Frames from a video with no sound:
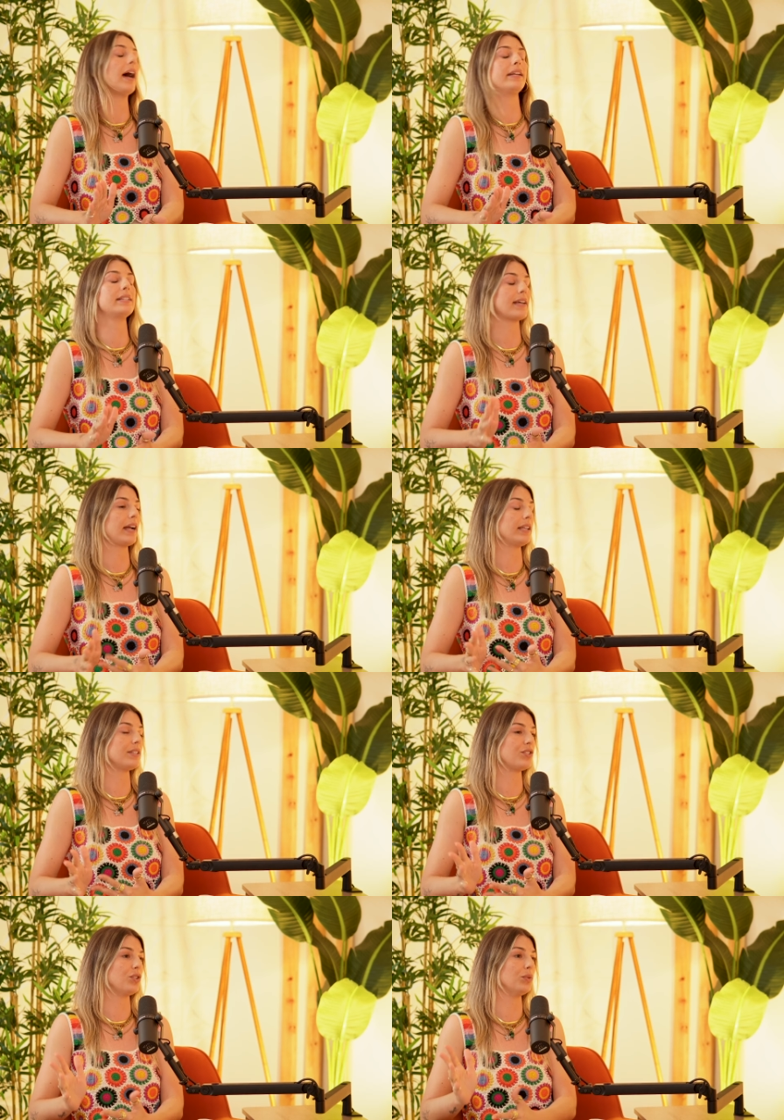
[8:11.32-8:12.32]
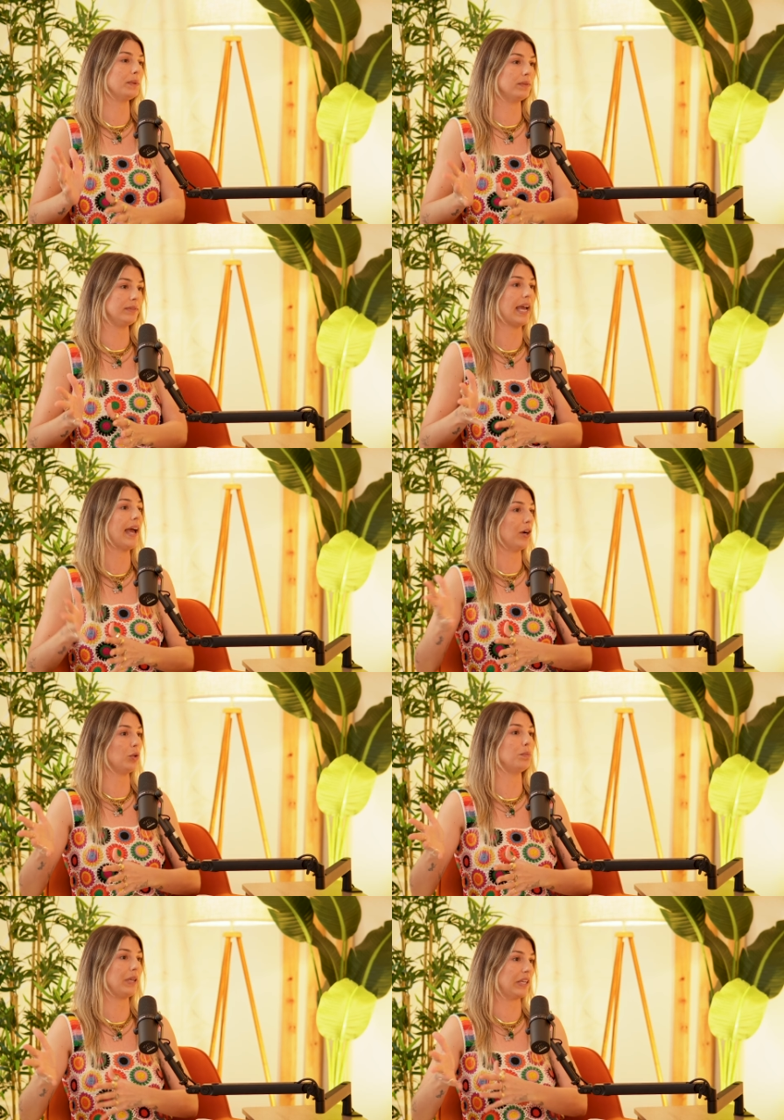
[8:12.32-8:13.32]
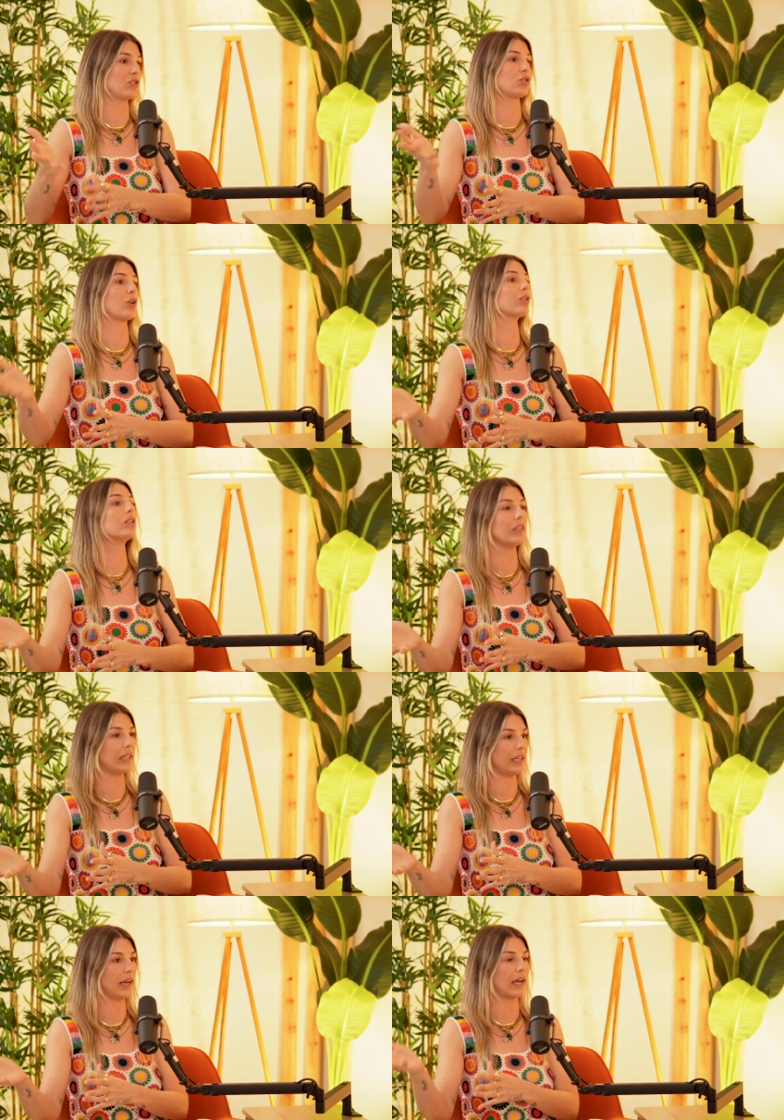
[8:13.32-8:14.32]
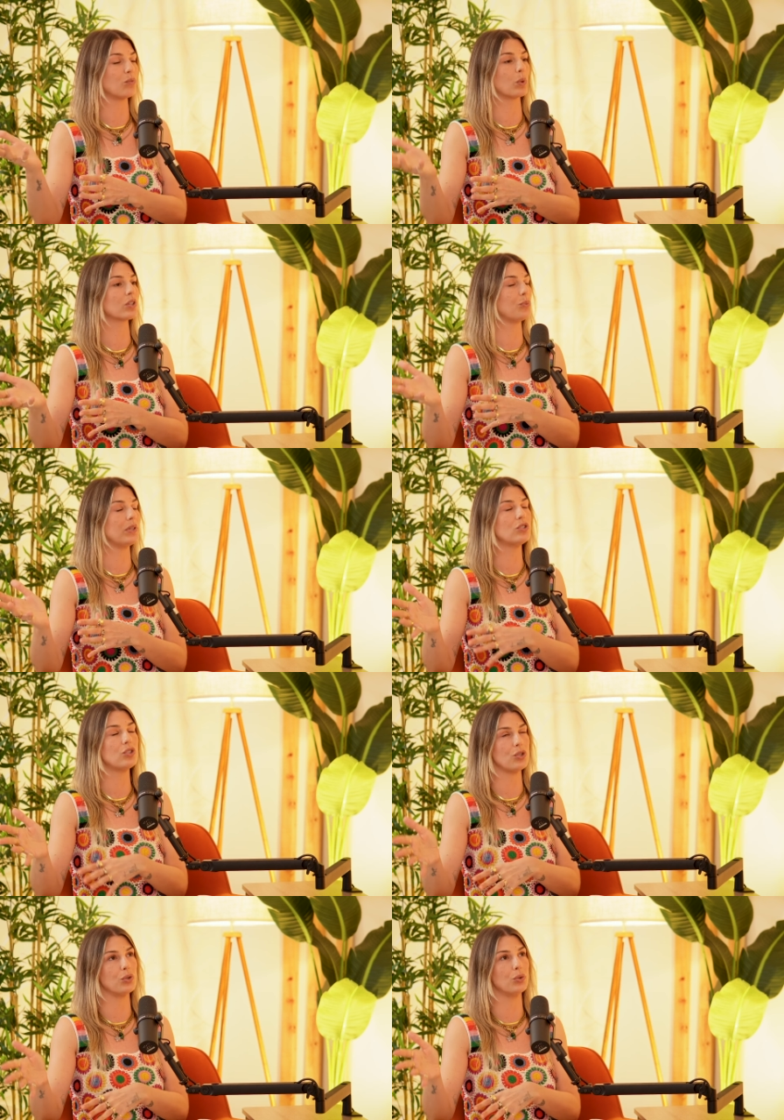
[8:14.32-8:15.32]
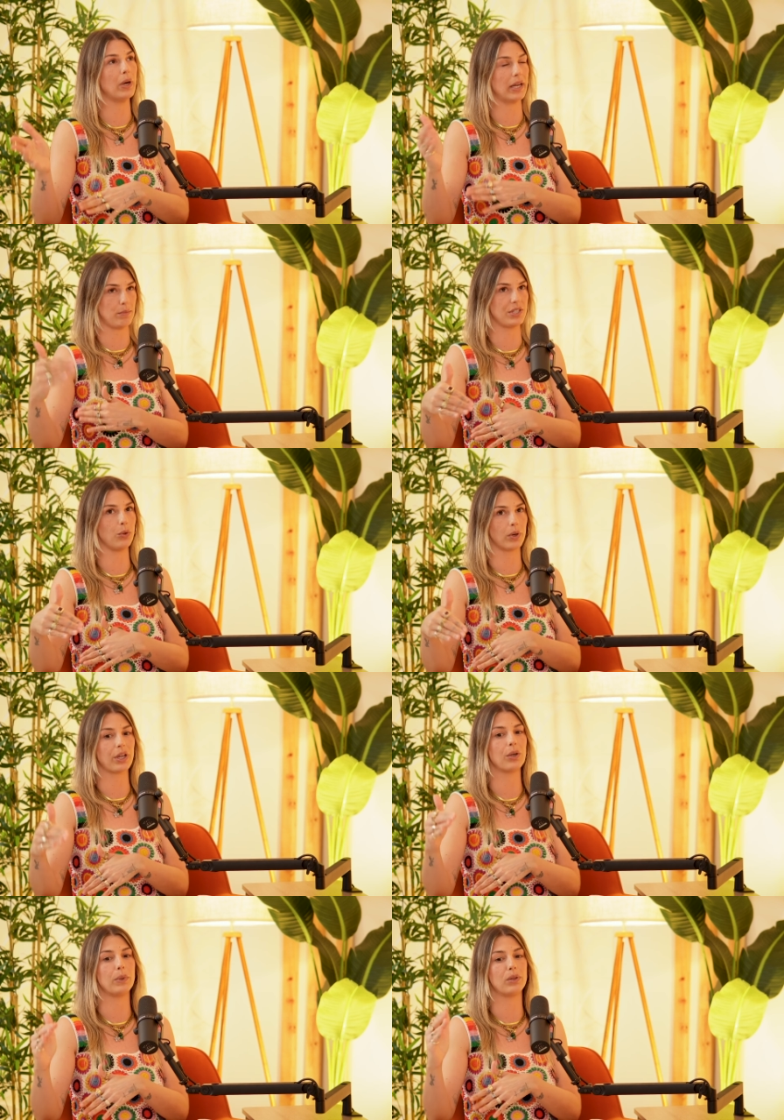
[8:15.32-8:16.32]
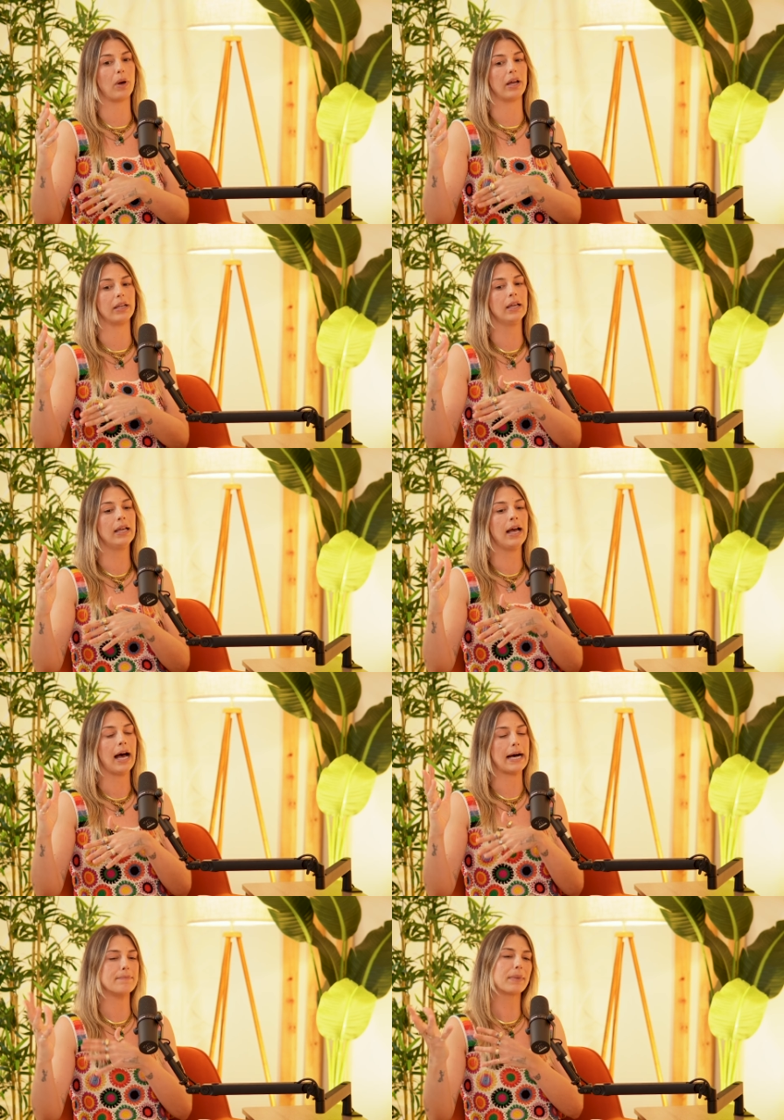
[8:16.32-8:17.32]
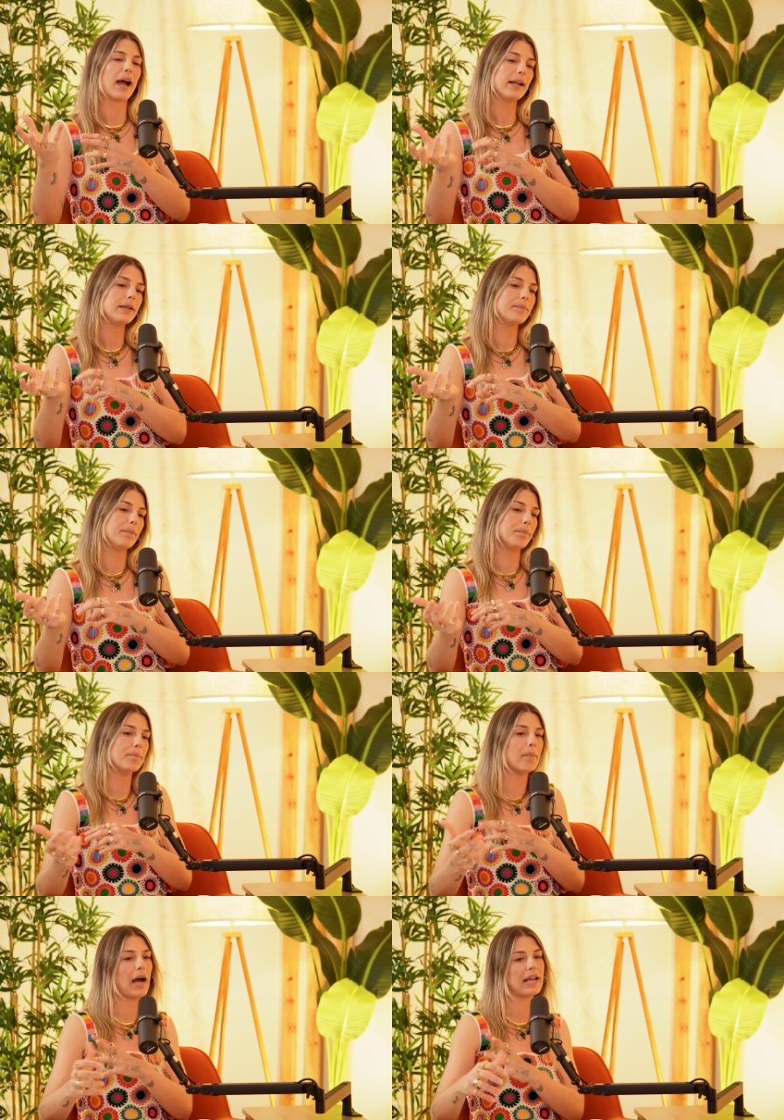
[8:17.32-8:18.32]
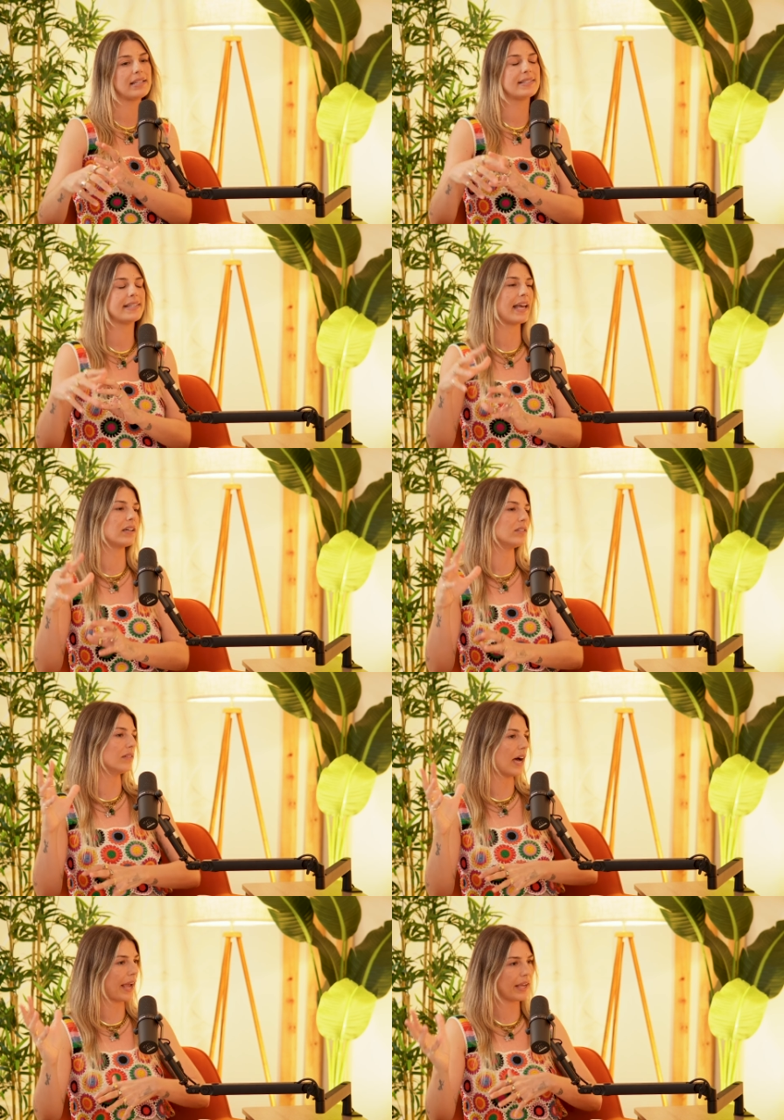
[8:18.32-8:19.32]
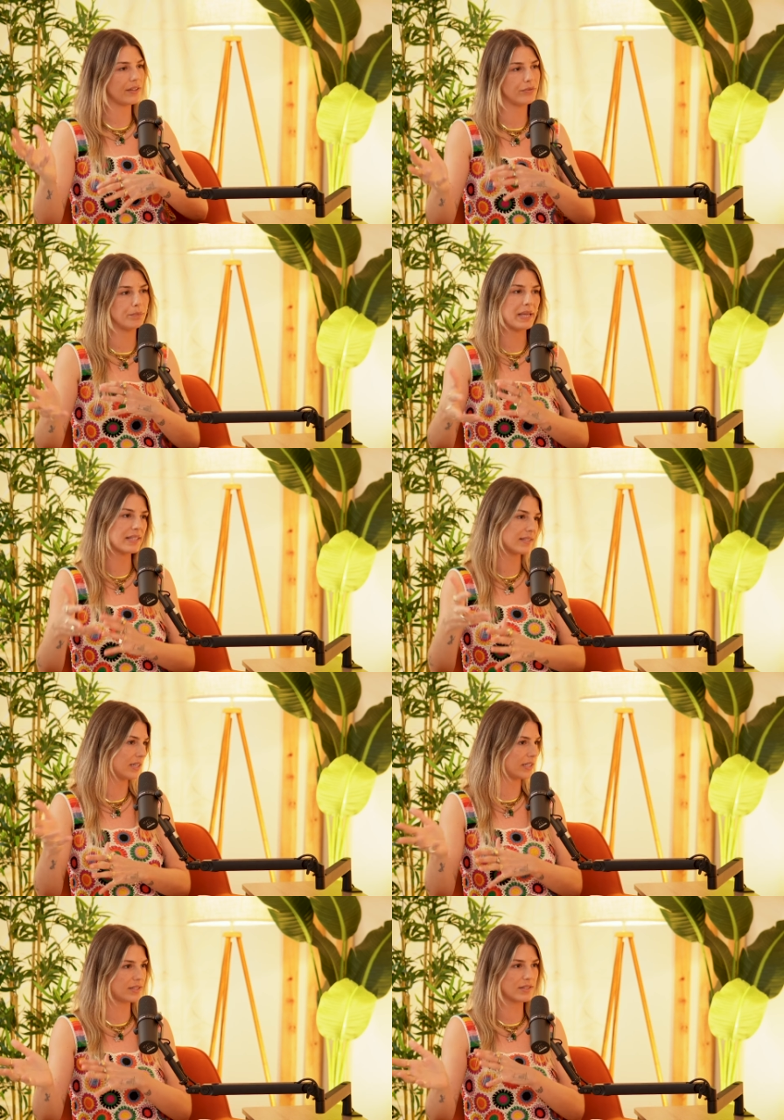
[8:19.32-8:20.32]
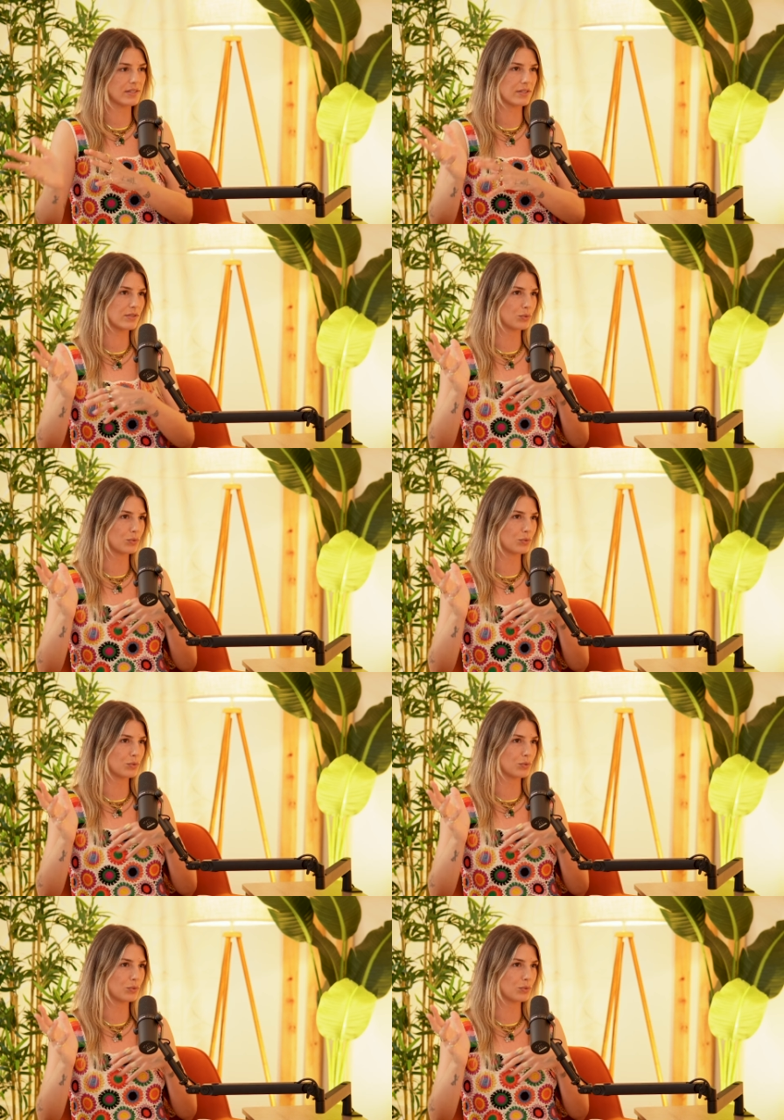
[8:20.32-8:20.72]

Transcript: I decided to get help externally. I've worked with two and I'm still working with one um, kind of mindset, life, business.